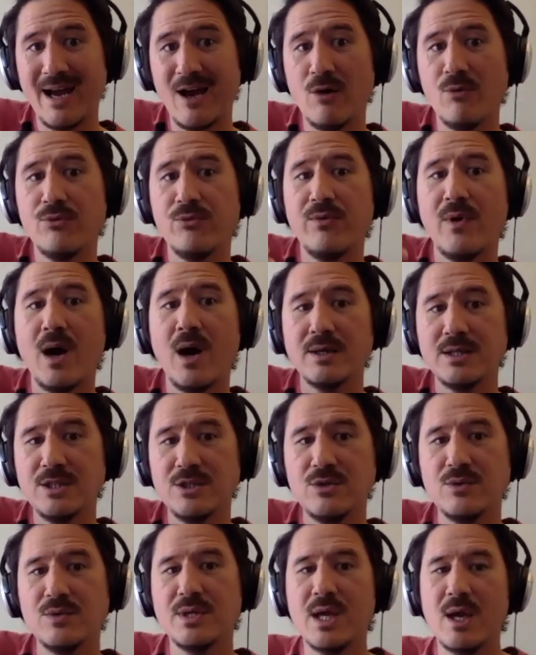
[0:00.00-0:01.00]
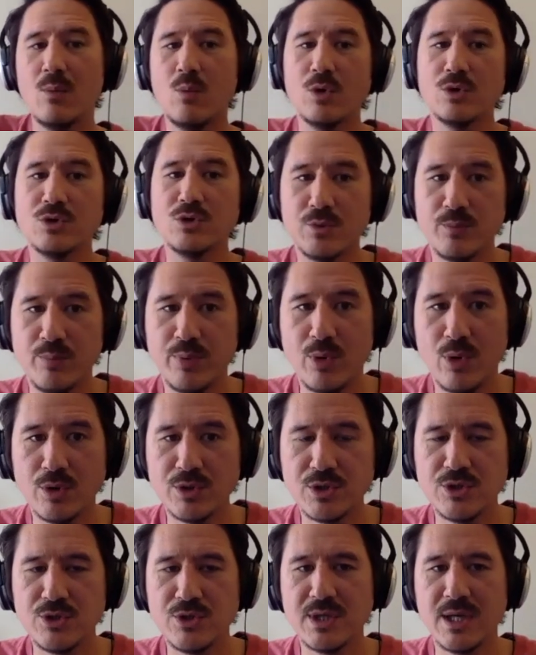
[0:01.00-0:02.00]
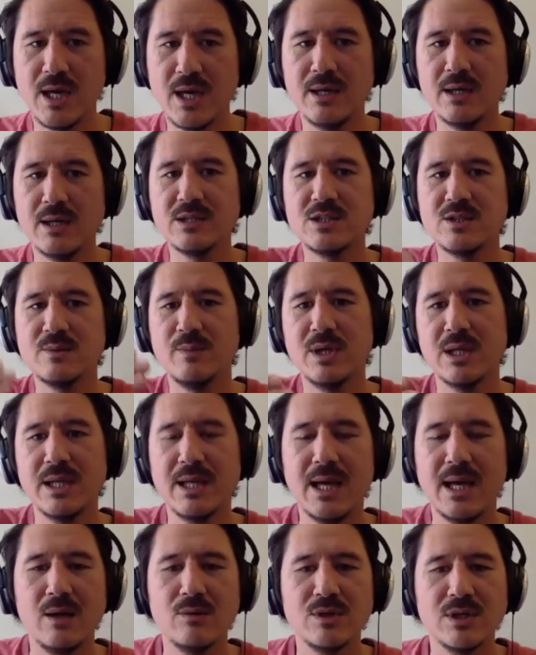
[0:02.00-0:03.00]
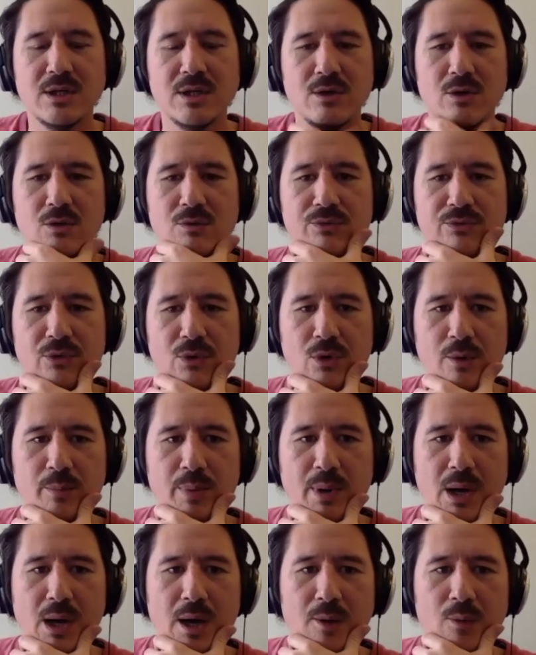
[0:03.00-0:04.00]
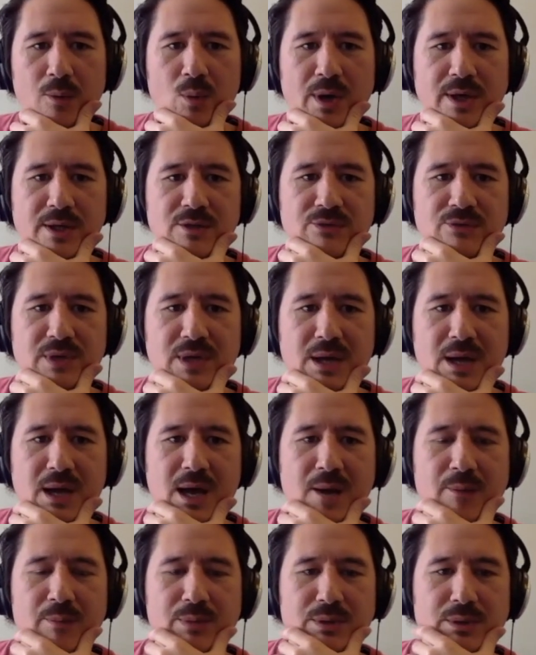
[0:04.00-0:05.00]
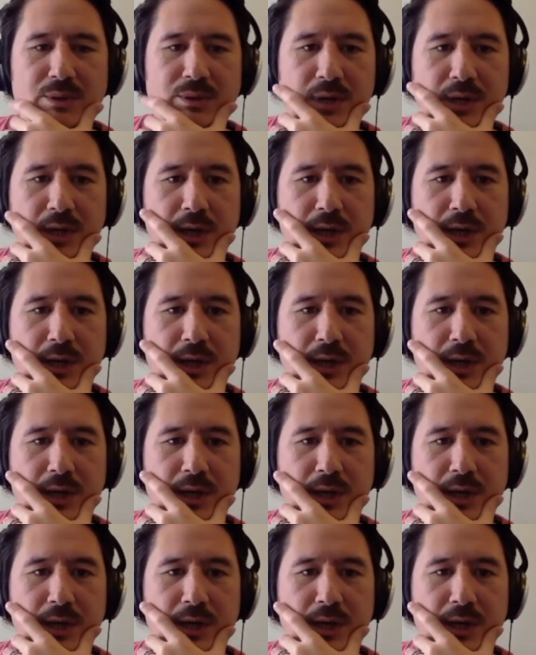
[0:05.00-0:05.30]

How far did you get? What support did you get? And ultimately, how did it all fall apart, and why do you think that happened?